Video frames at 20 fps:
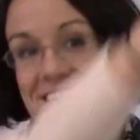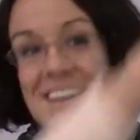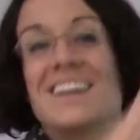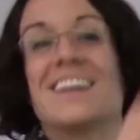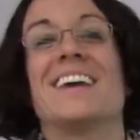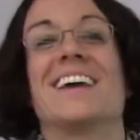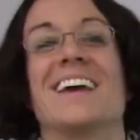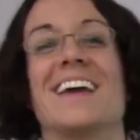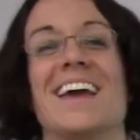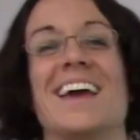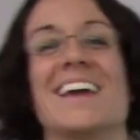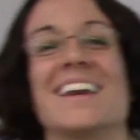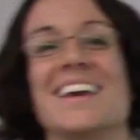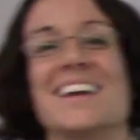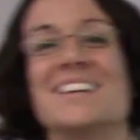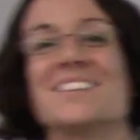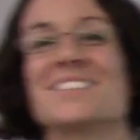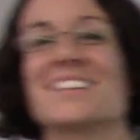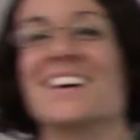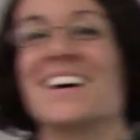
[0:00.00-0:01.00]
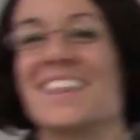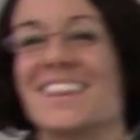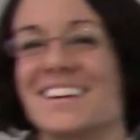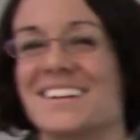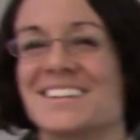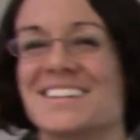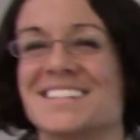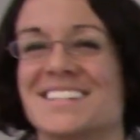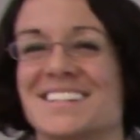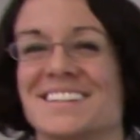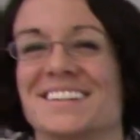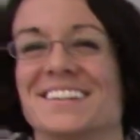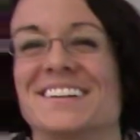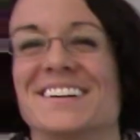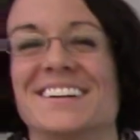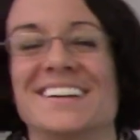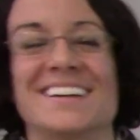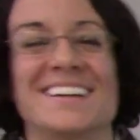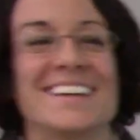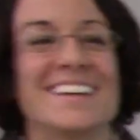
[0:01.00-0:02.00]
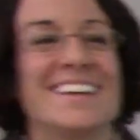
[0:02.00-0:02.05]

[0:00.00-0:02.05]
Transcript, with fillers: and Angel on there too.